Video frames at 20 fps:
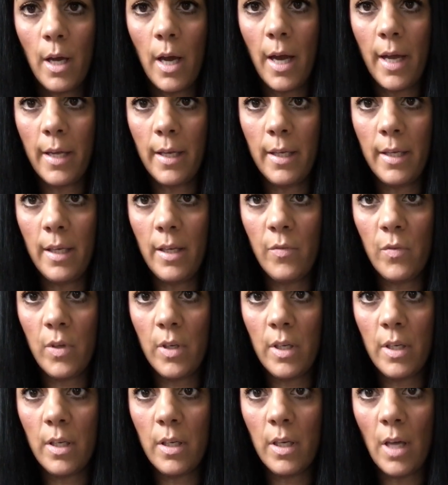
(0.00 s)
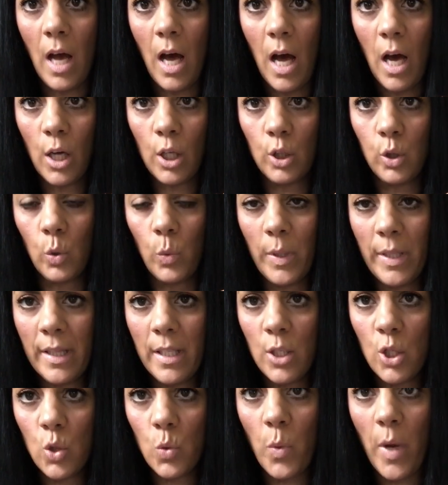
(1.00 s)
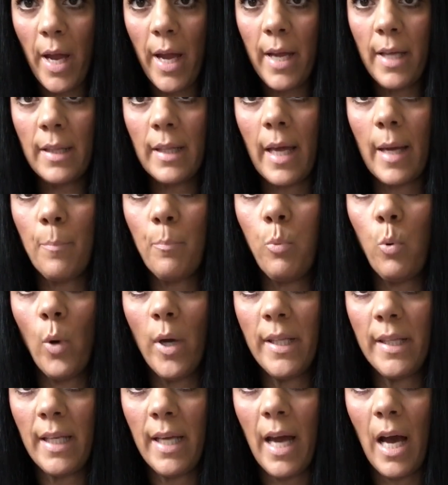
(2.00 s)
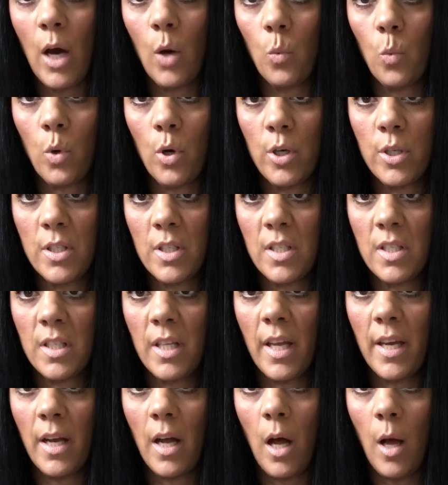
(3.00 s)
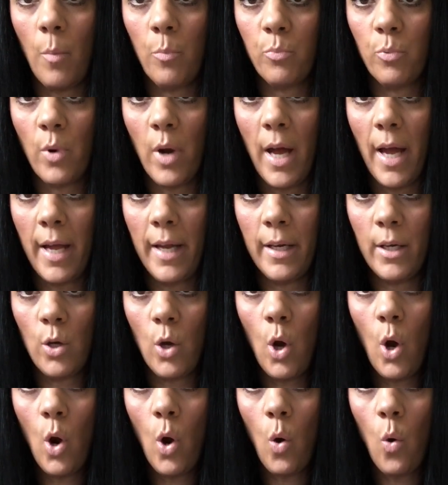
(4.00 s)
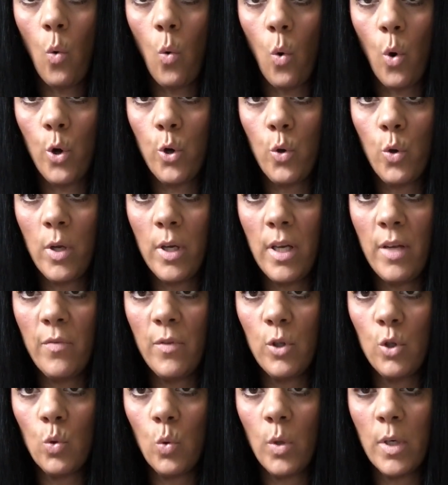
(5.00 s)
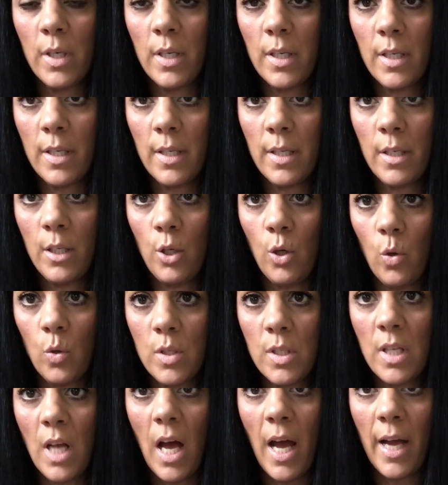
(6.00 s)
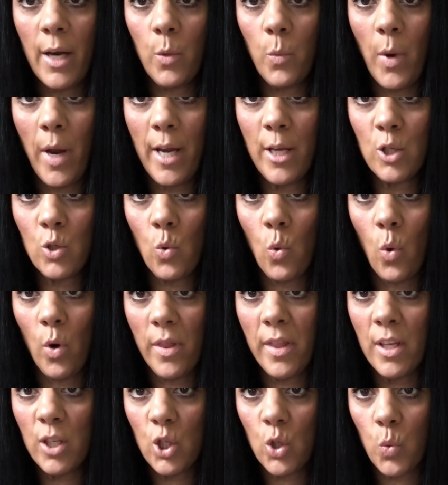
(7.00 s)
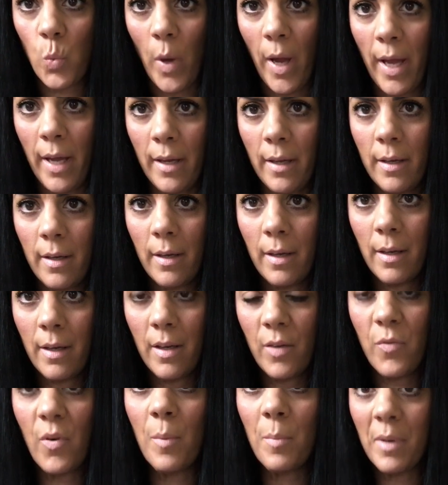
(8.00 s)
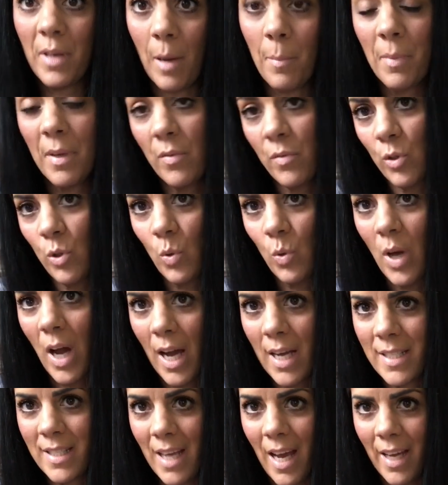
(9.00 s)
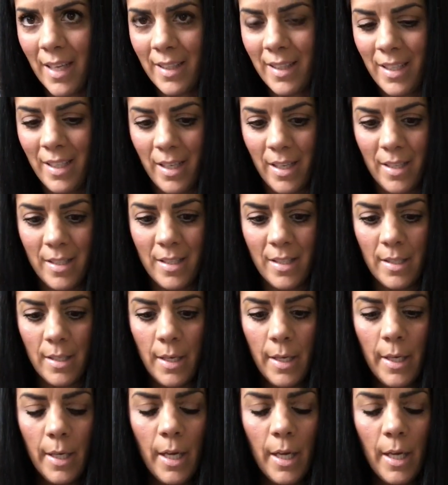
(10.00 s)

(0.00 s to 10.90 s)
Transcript: I can even hot glue it this way, like pointing outwards instead of upright, or you could even do it, you know, sideways or this way. If I'm giving you guys ideas.